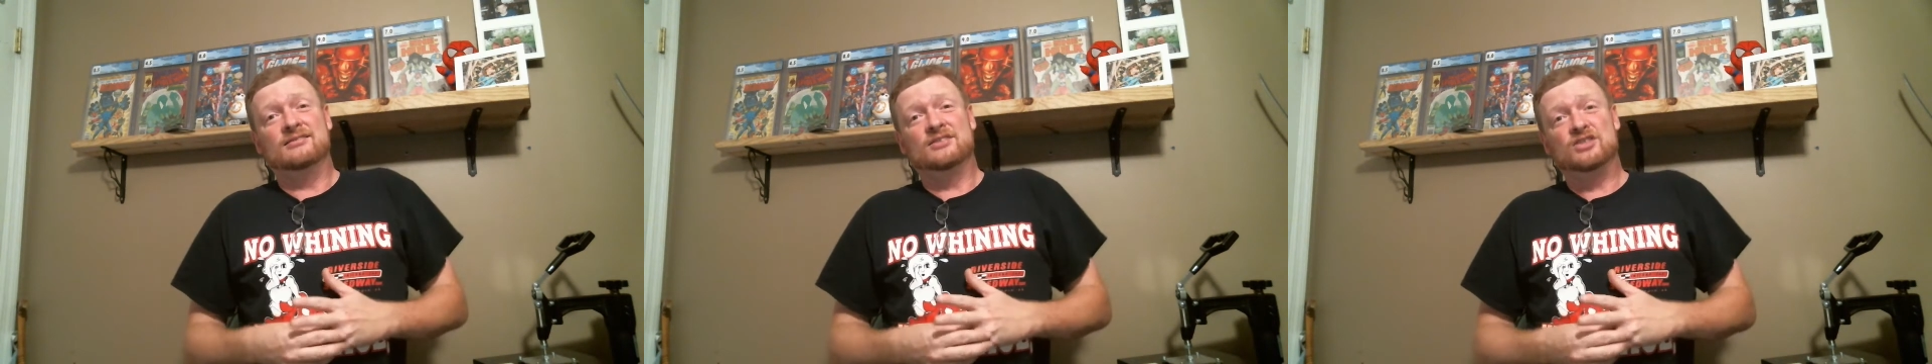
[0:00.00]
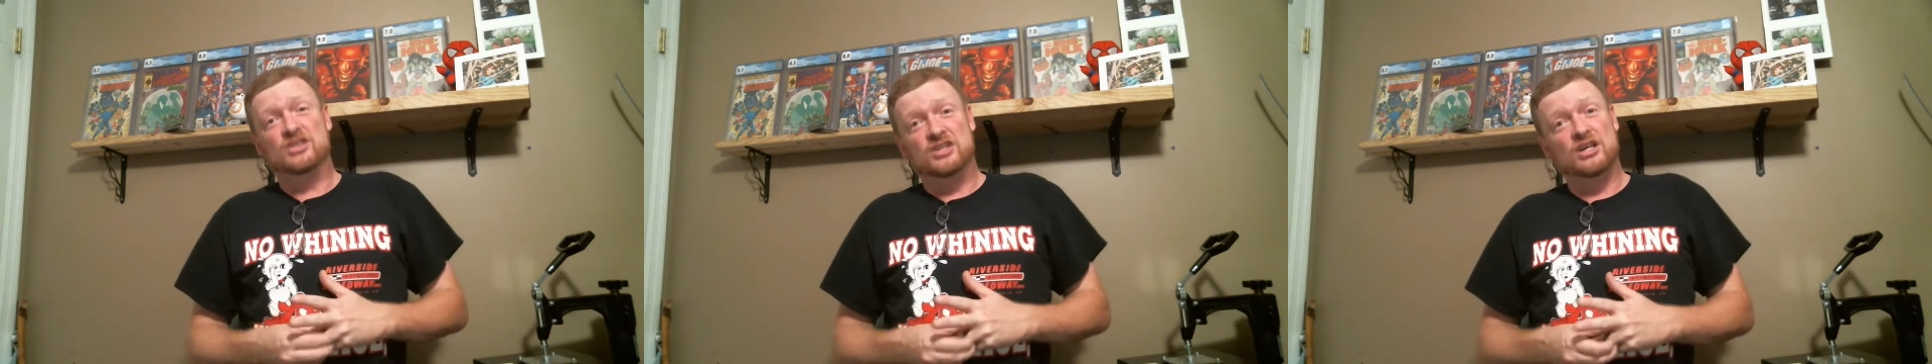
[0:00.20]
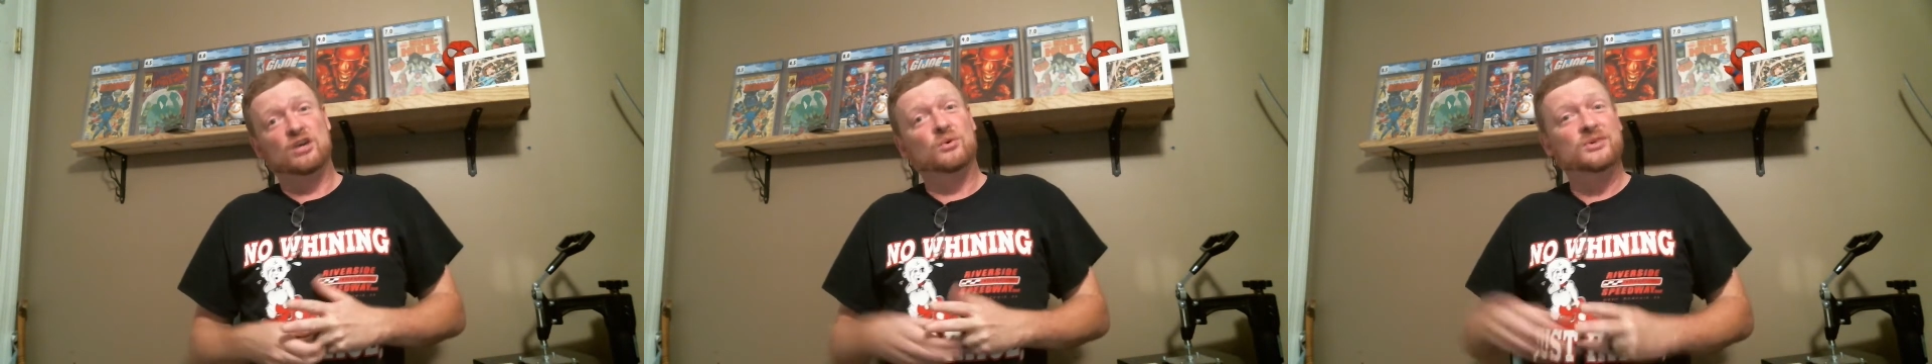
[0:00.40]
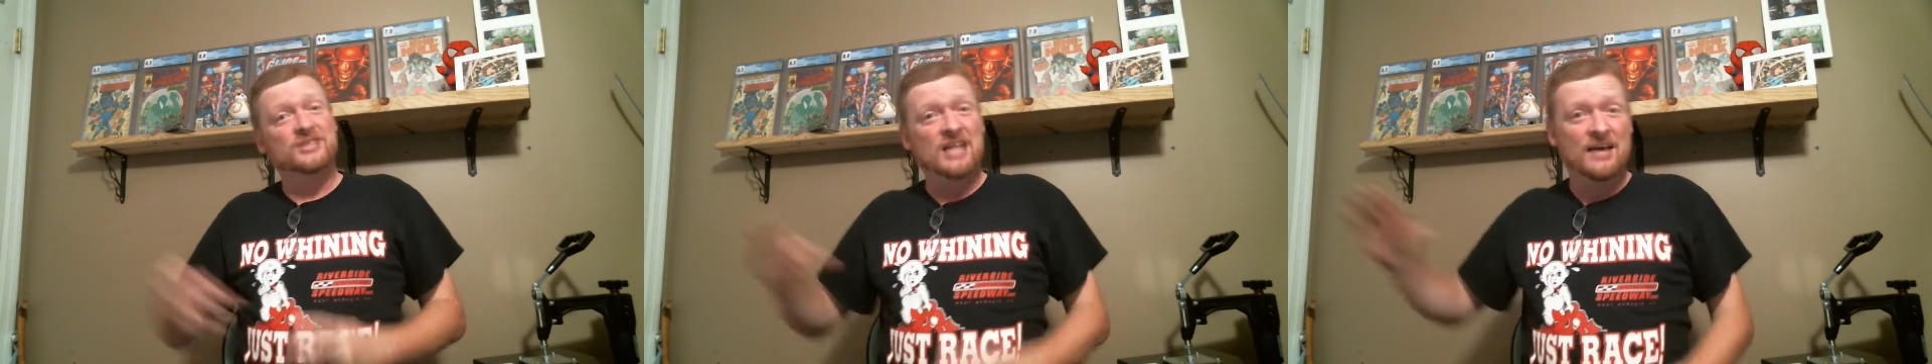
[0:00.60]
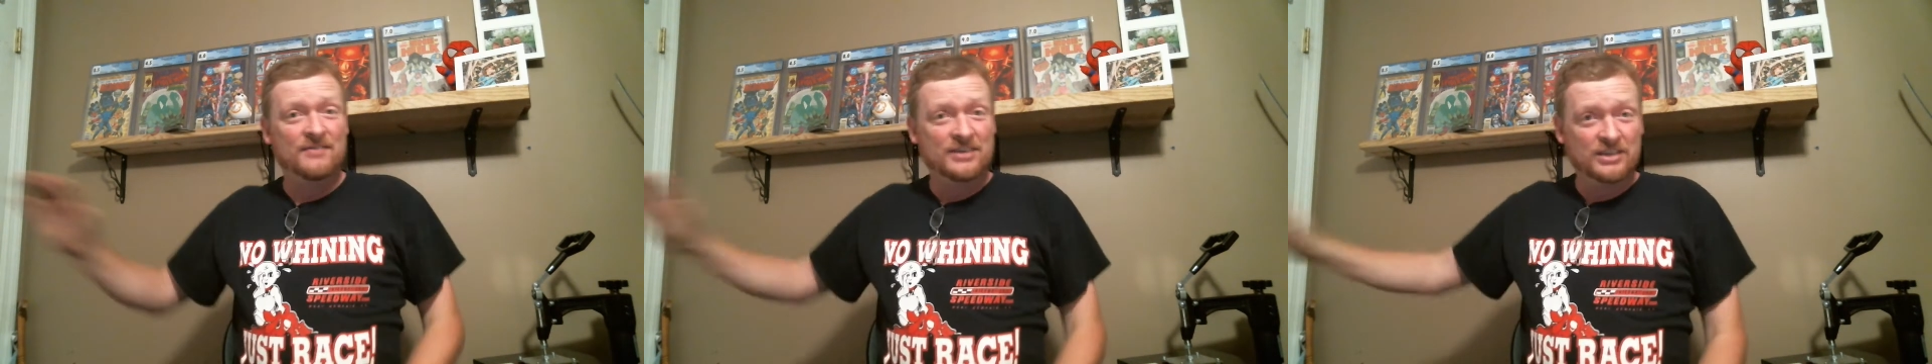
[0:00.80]
Still was
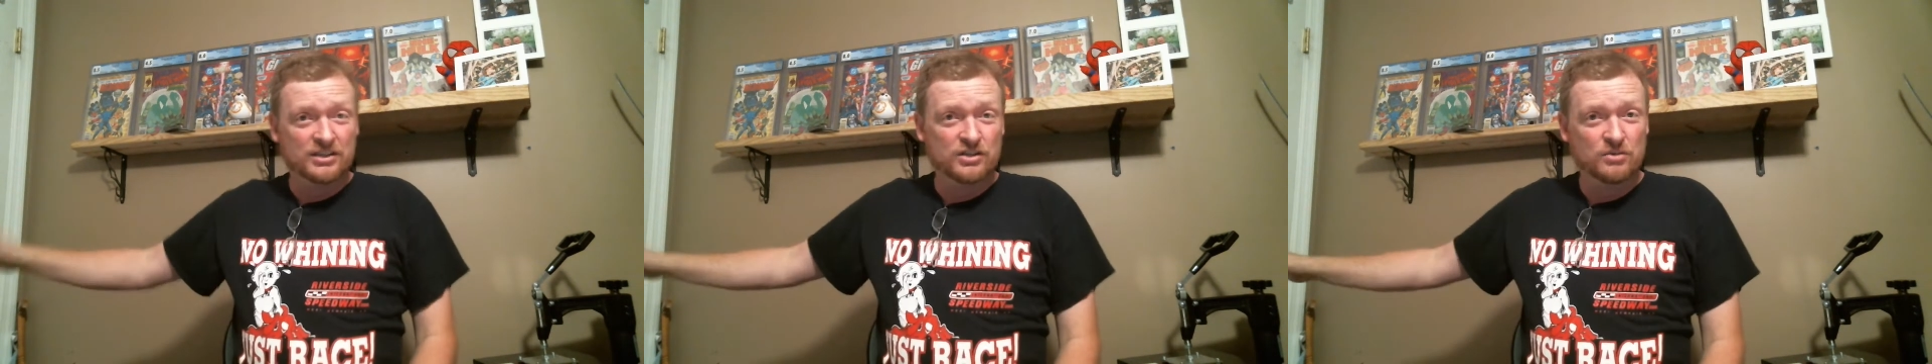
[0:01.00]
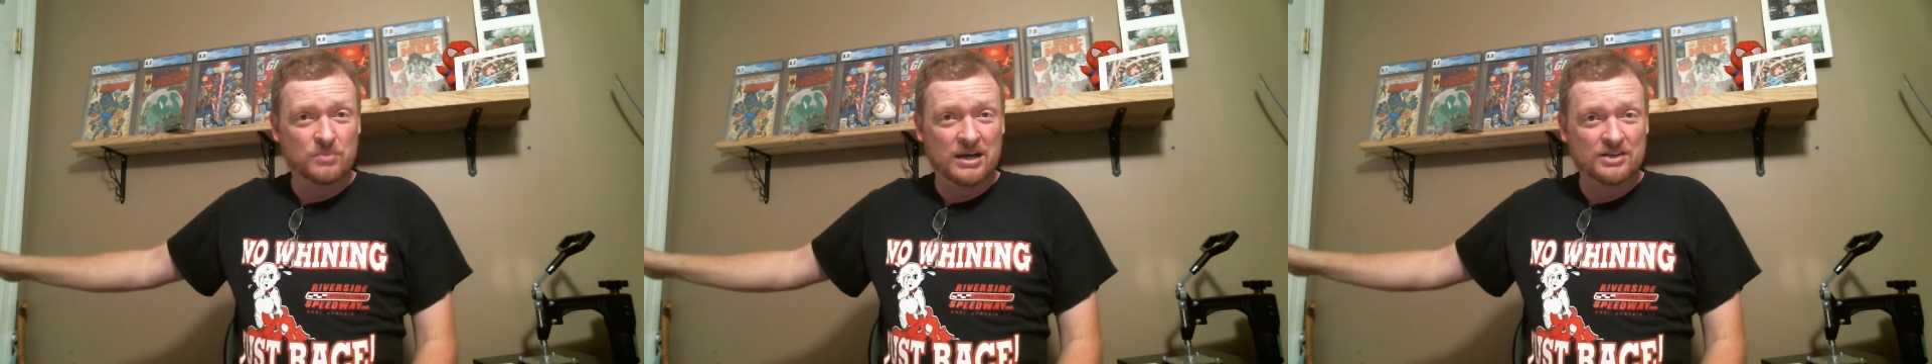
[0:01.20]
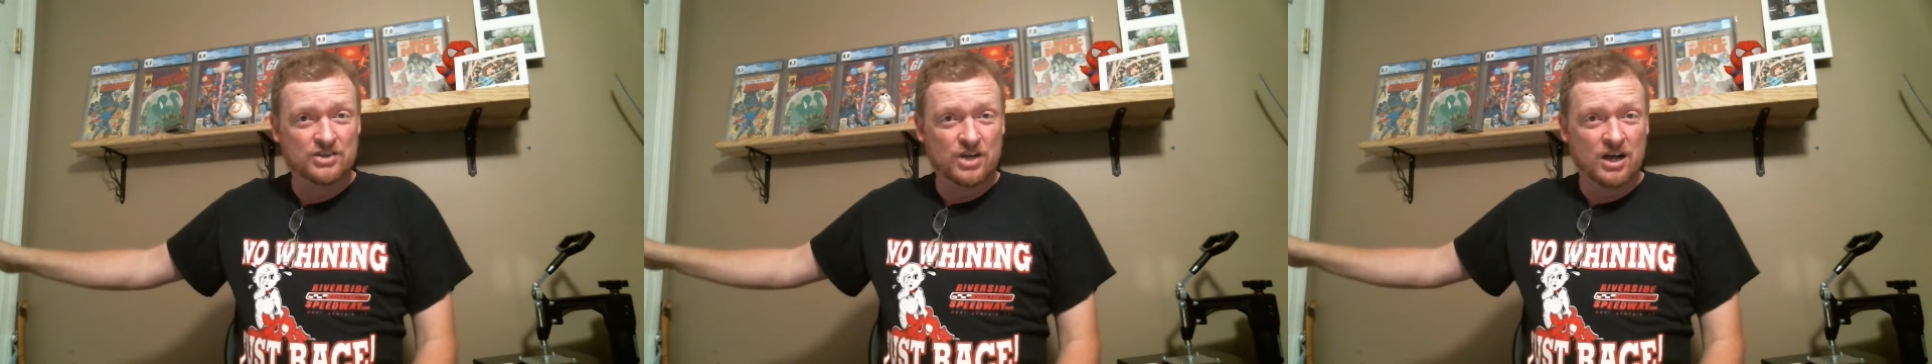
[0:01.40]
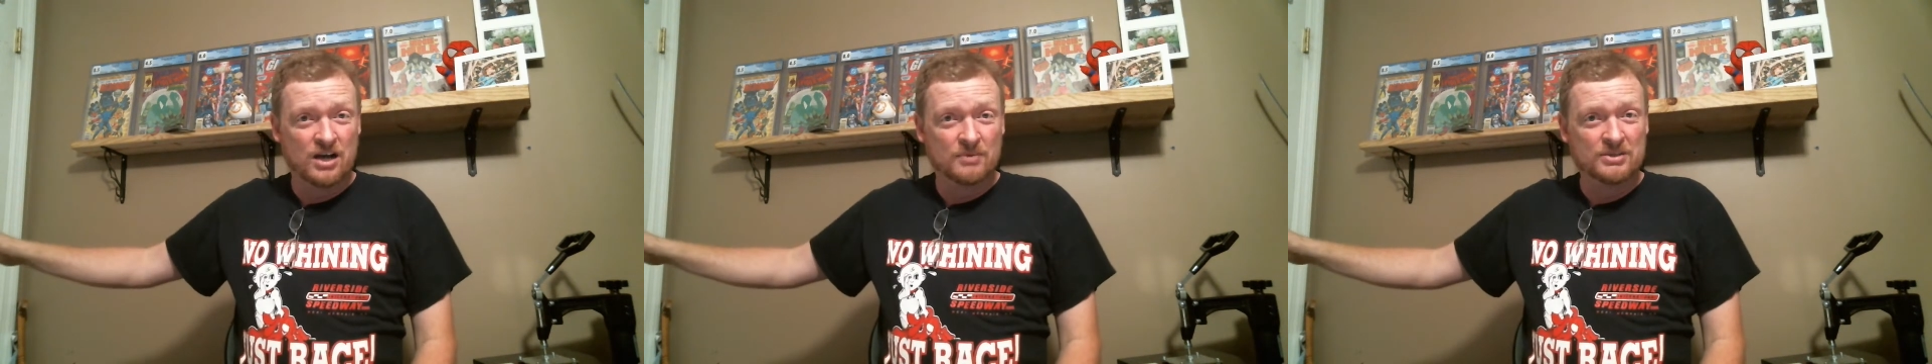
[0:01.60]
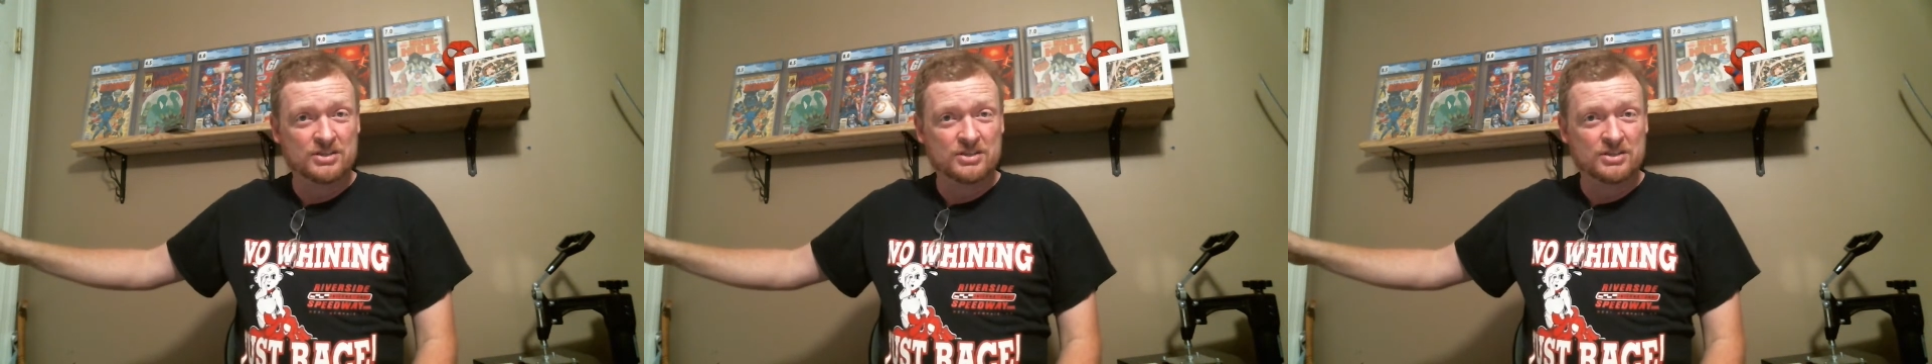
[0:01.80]
having to do my job